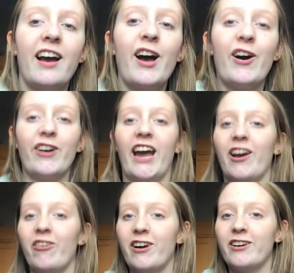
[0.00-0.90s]

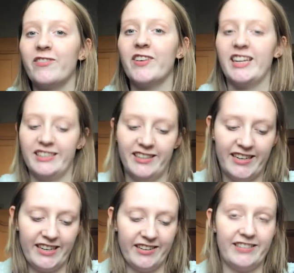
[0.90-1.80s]
Okay, welcome back to
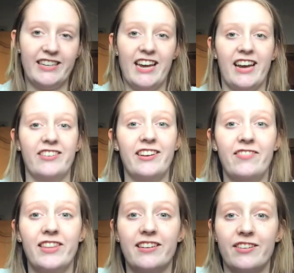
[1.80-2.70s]
the kitchen. I actually
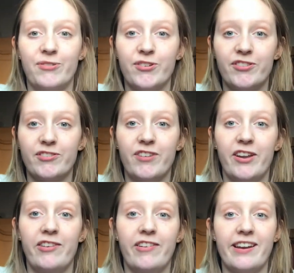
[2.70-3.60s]
have the dishwasher
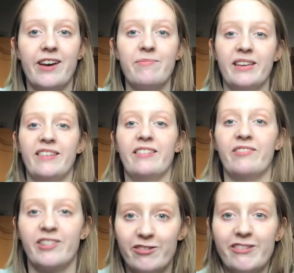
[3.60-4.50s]
running right now because I
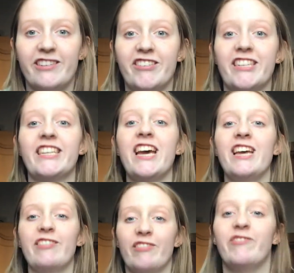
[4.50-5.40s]
have no dishes,
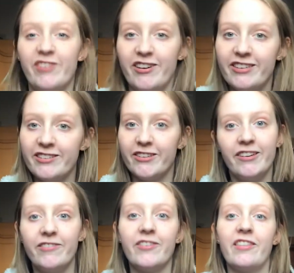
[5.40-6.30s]
so I'm very
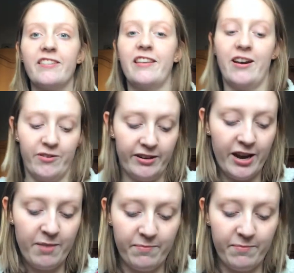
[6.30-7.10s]
sorry for the sound.